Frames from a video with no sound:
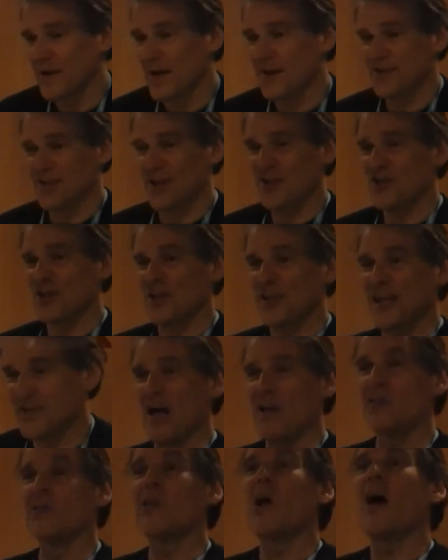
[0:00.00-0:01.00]
essentially
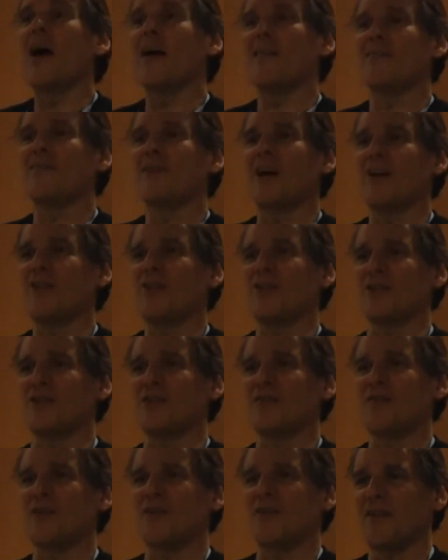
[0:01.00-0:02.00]
a live Dyson
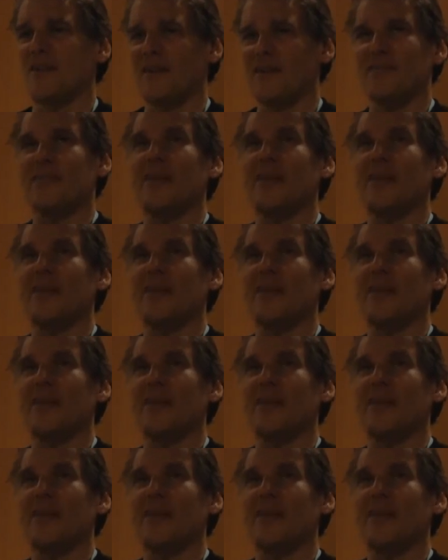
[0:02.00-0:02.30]
sphere,